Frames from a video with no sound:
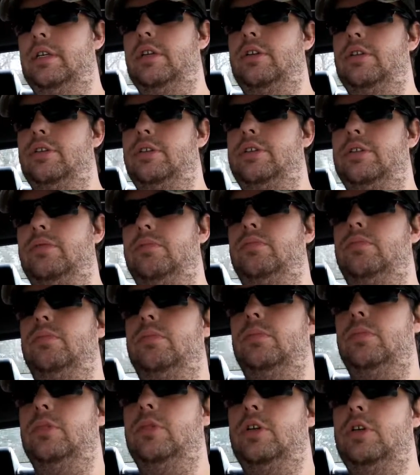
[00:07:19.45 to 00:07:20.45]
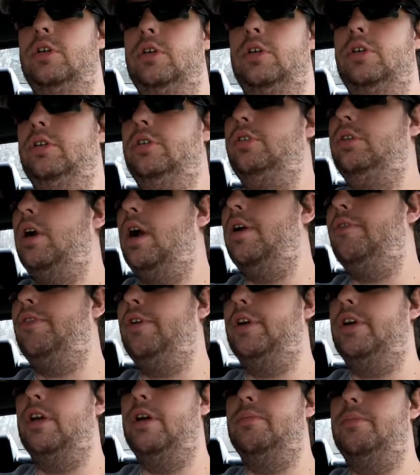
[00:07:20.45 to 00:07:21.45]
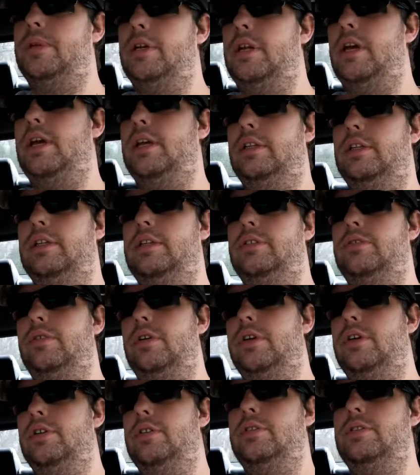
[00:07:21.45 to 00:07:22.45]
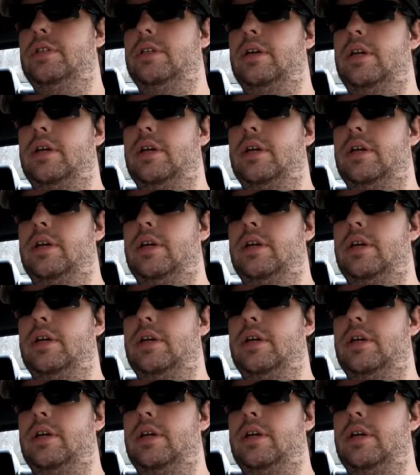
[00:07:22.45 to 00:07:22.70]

There's some traffic up and down these roads,